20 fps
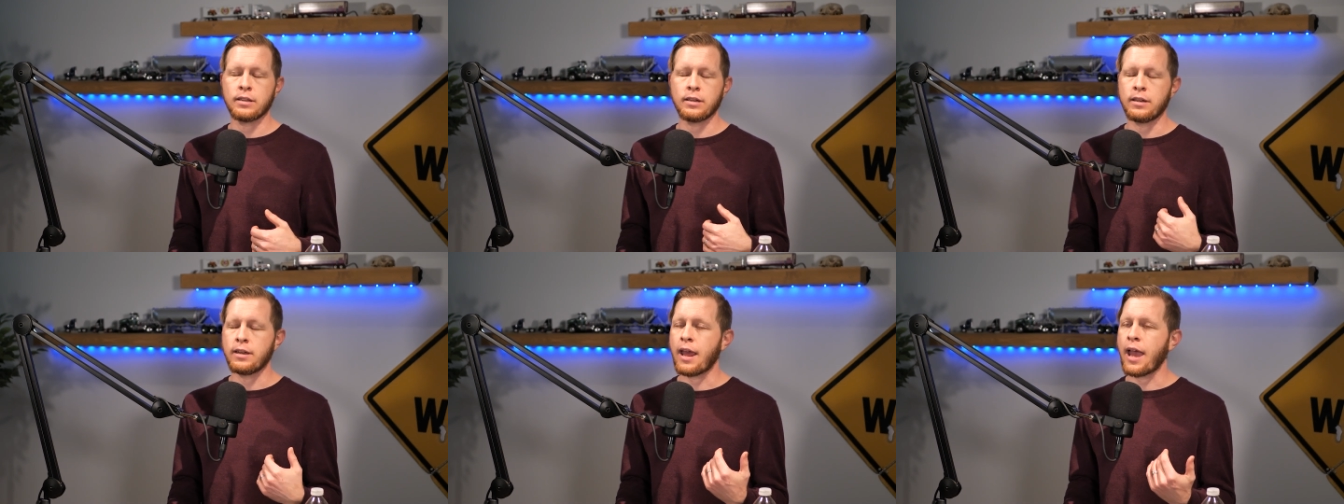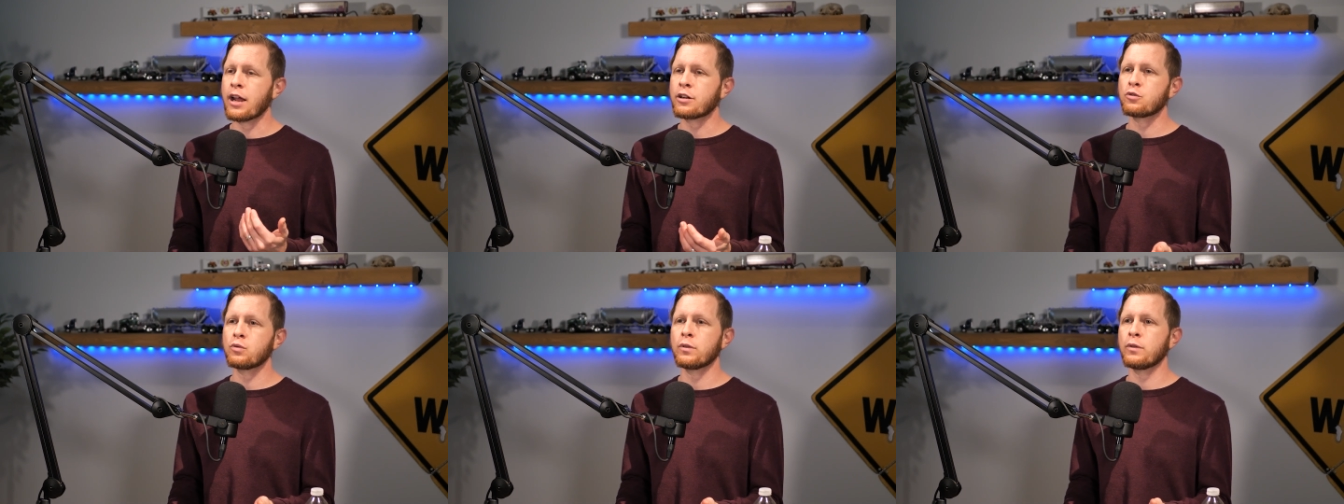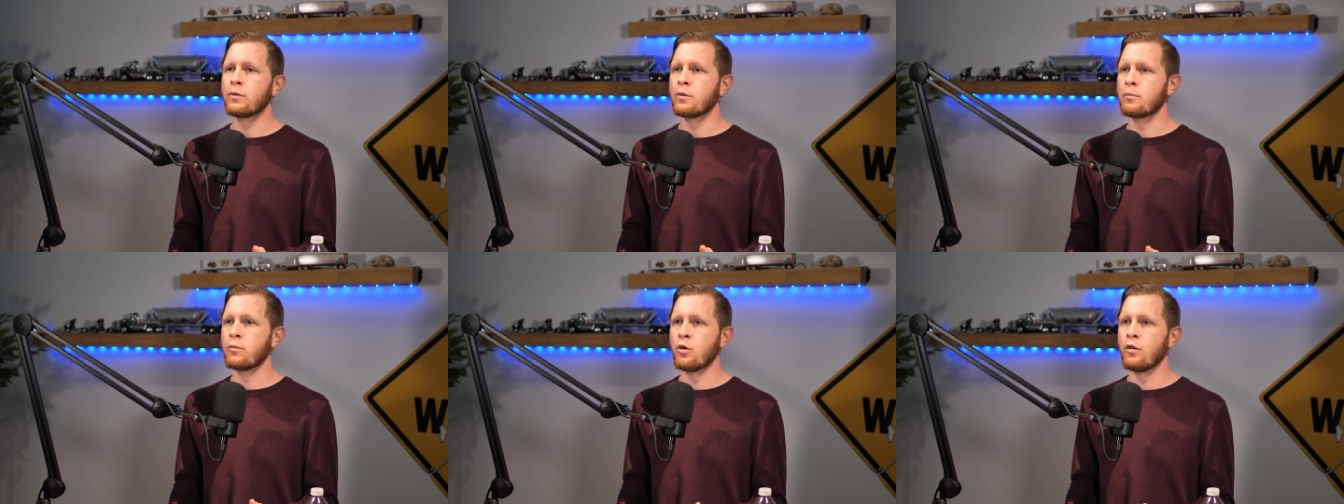naturally
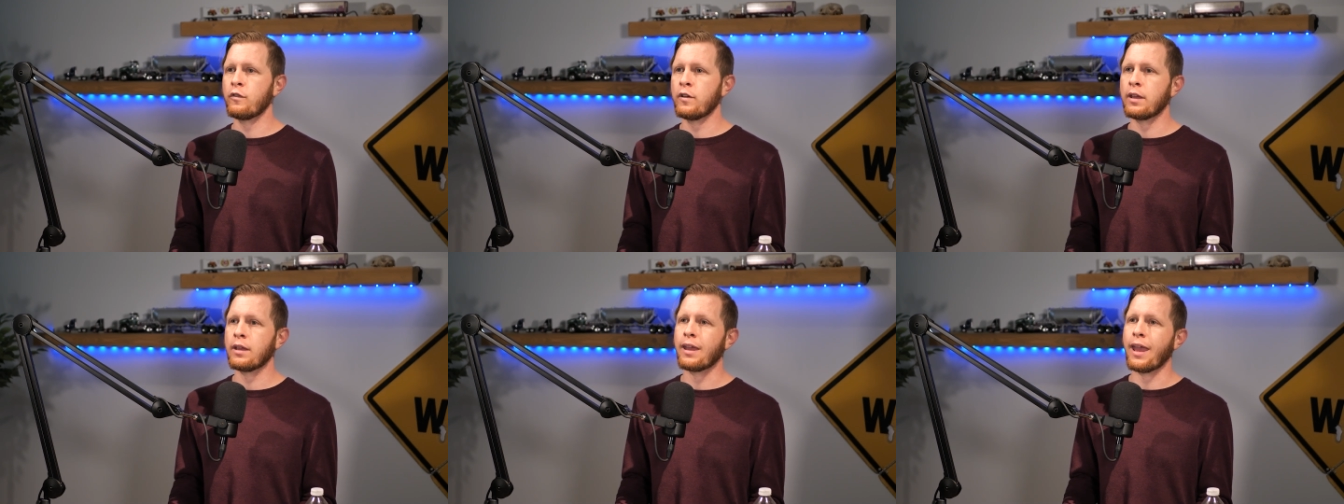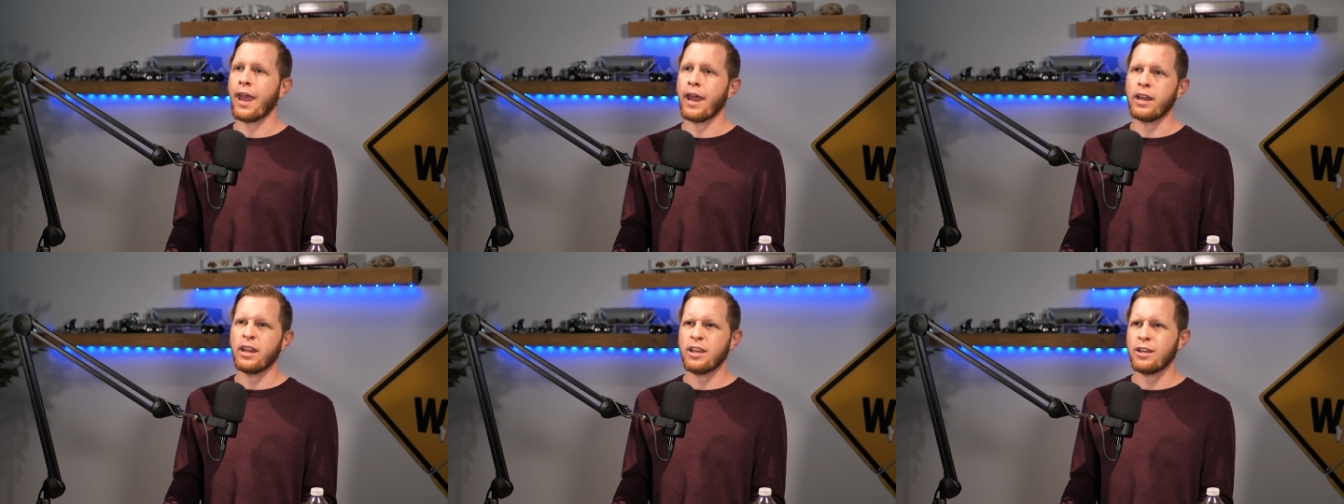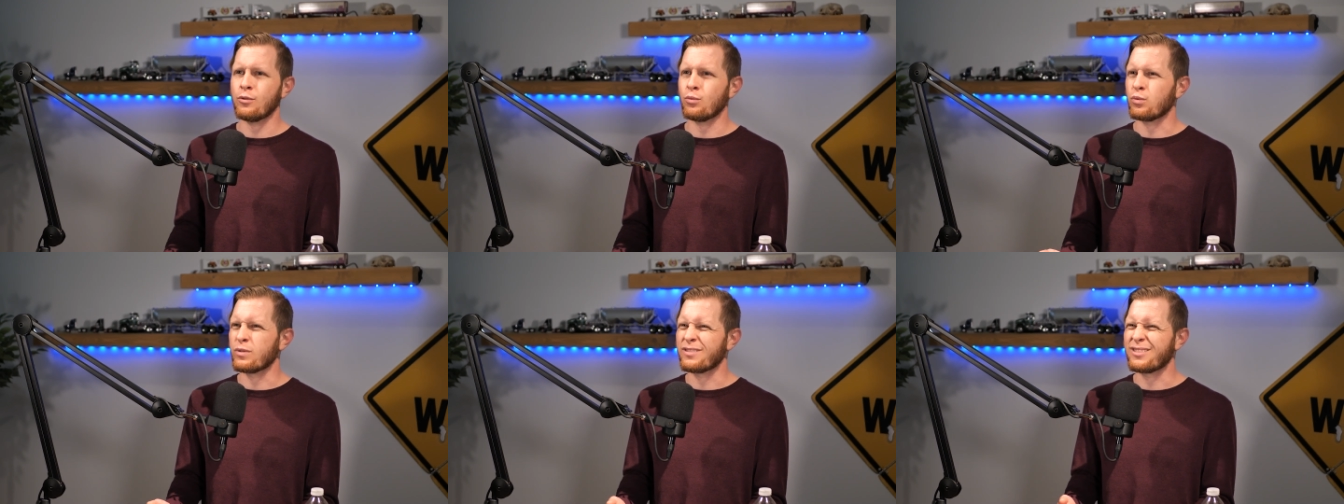removing any
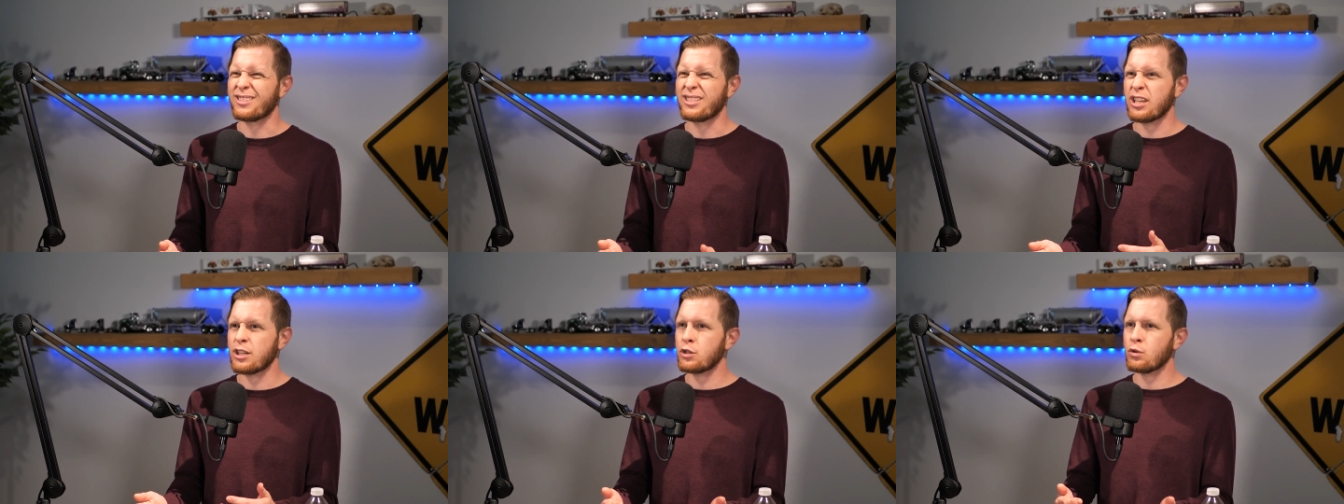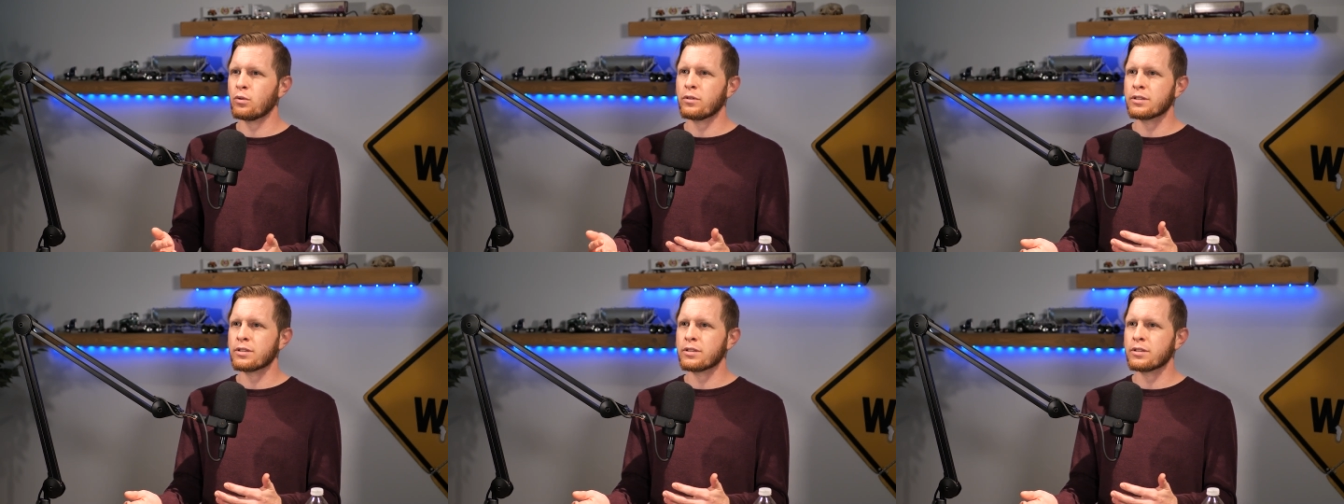residual